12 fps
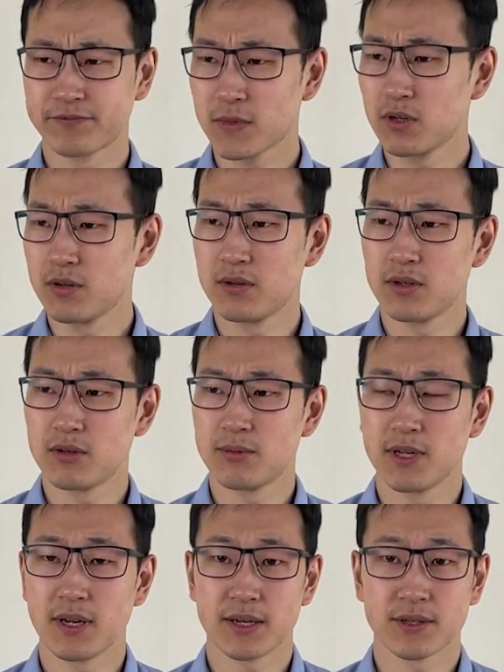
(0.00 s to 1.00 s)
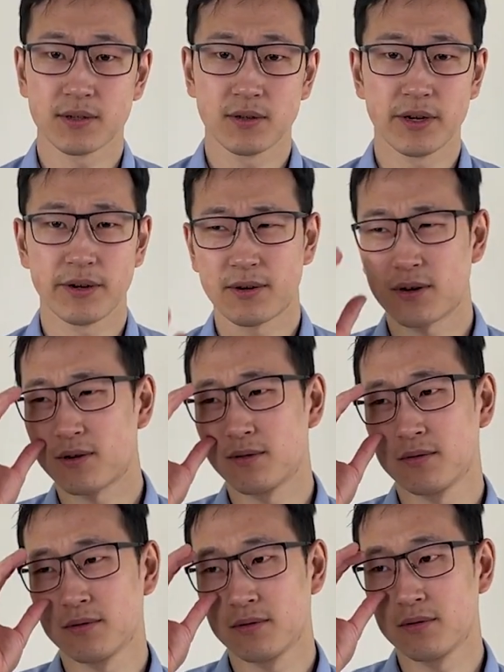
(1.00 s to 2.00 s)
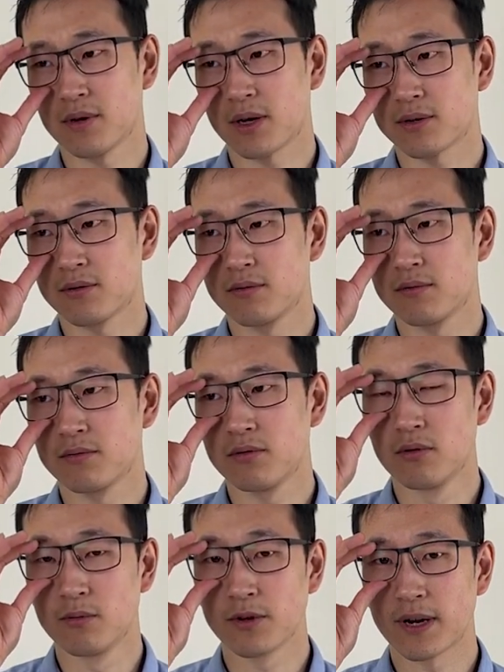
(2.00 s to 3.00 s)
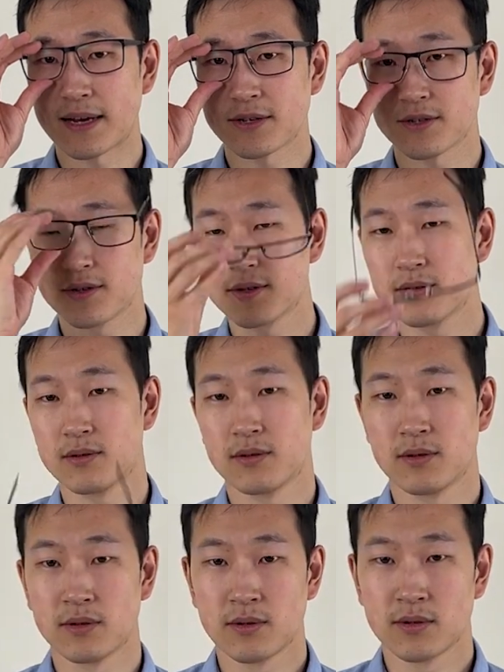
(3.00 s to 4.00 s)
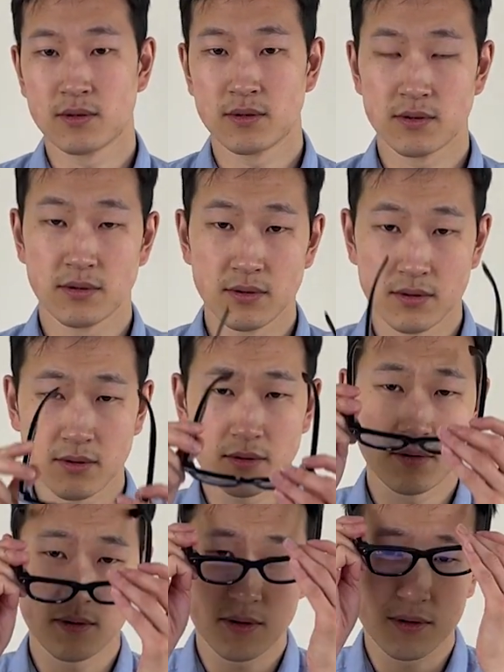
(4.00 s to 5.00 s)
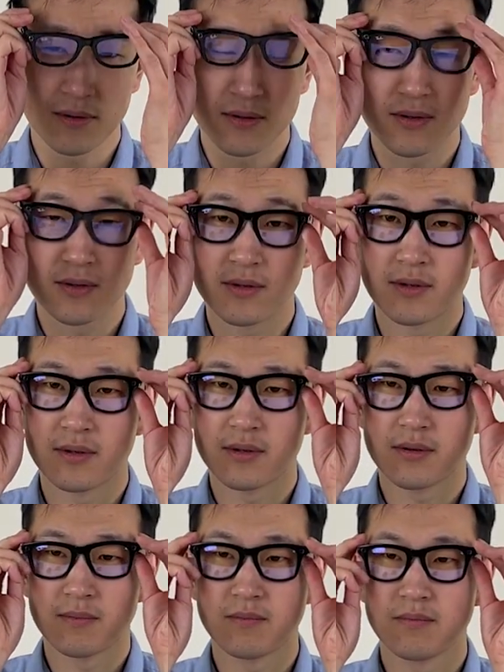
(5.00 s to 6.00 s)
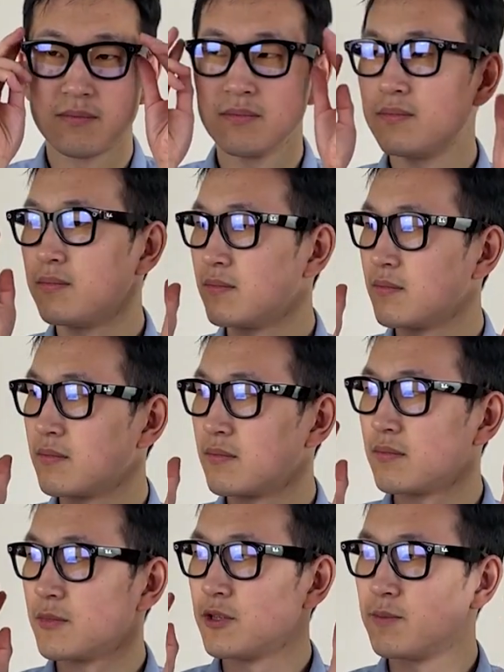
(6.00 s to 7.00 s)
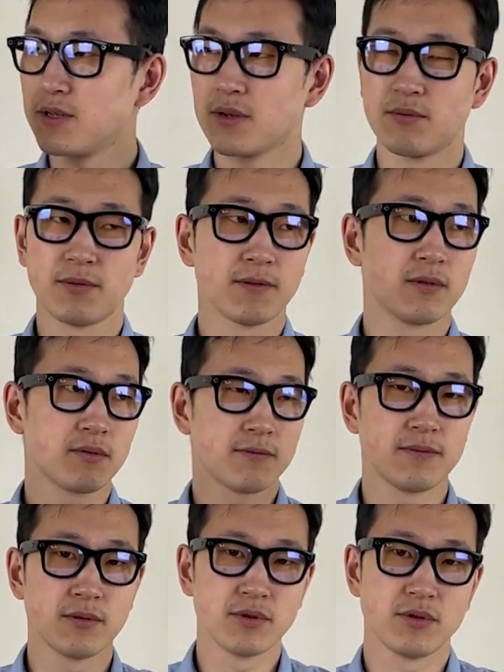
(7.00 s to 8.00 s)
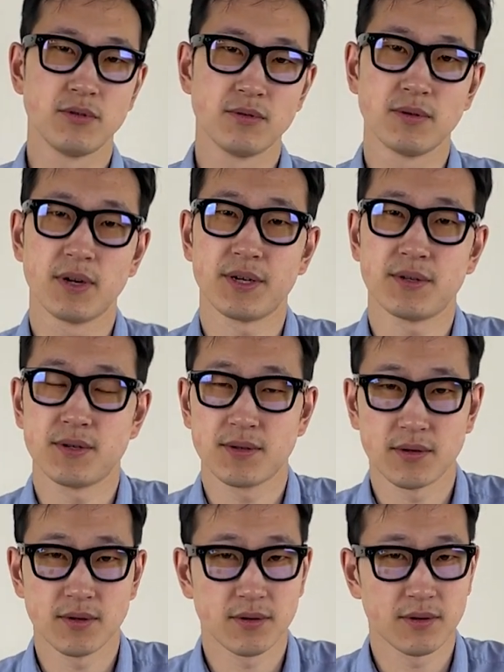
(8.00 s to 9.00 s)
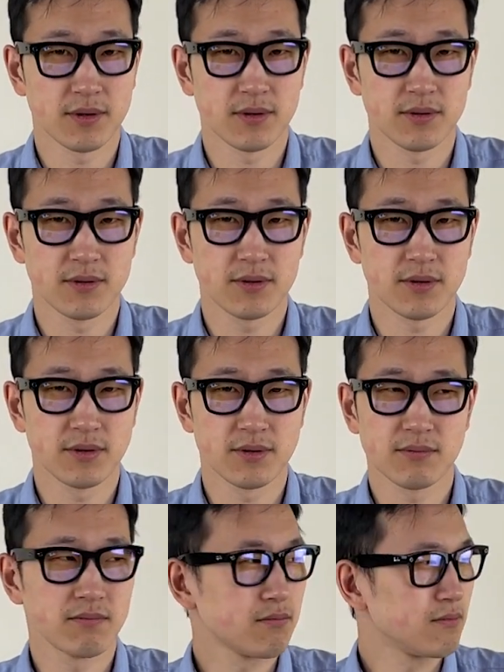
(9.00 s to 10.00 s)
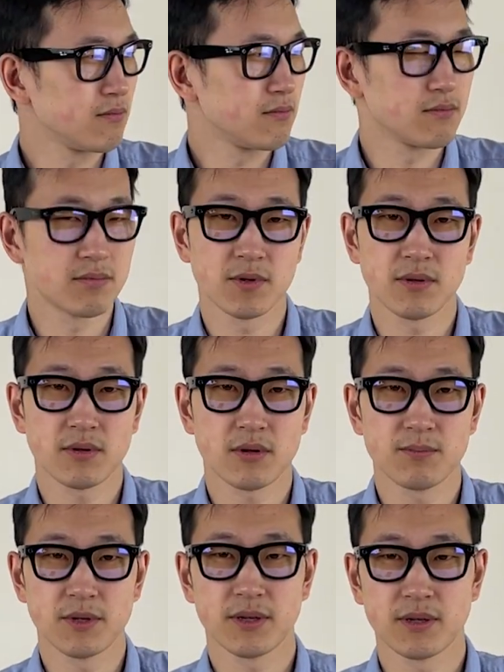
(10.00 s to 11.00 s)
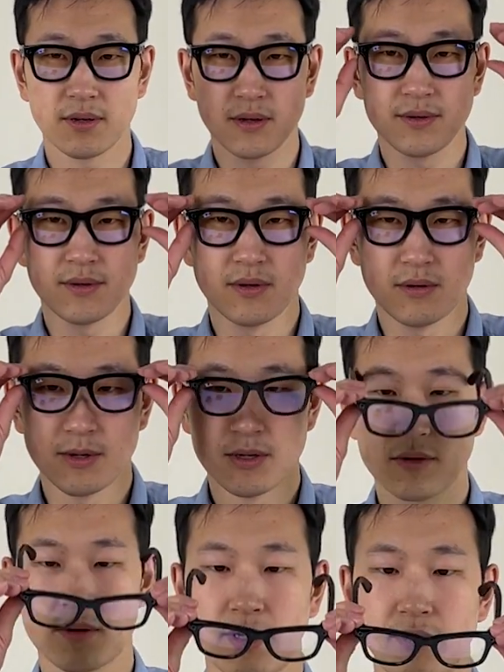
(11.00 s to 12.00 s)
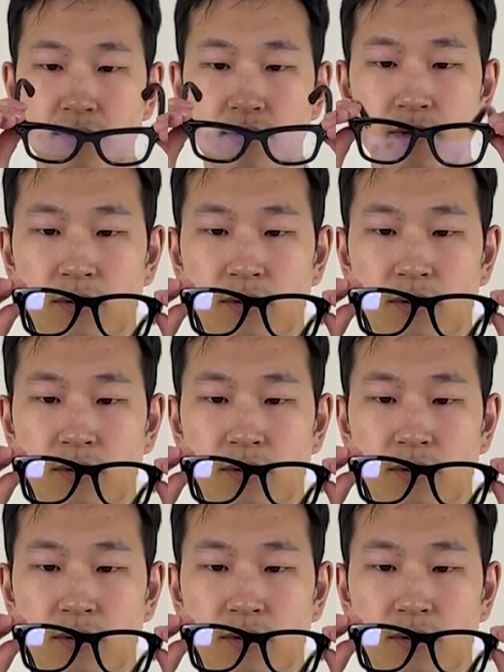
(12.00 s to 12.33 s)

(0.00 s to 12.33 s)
A little bit less glare on the actual normal glasses. I can see it. It's basically, we've got 4 studio lights there, and it's optically it's a little bit strange.